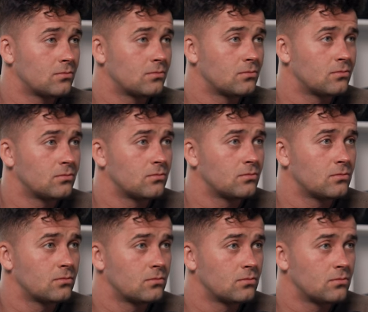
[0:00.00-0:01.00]

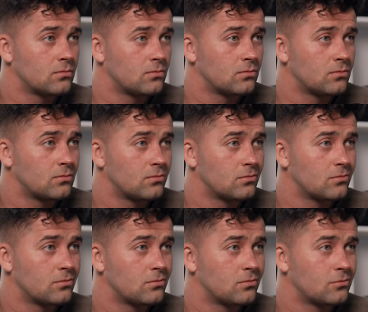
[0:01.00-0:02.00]

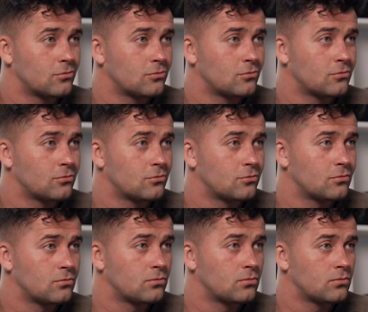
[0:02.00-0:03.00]

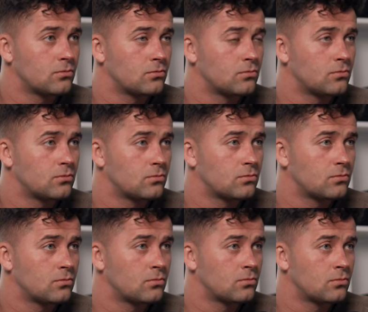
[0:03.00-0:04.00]

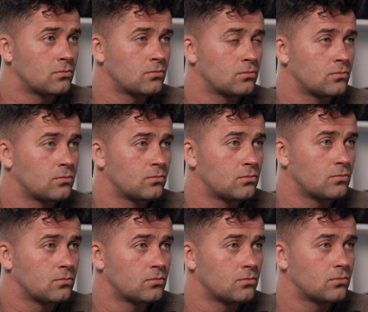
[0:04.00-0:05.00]

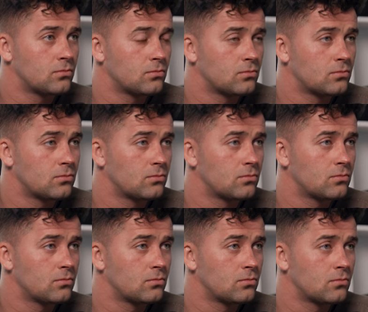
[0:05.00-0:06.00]

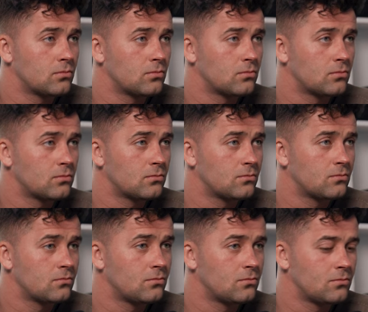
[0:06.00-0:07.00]

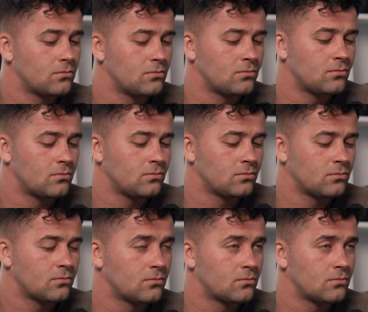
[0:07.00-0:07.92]
(silent)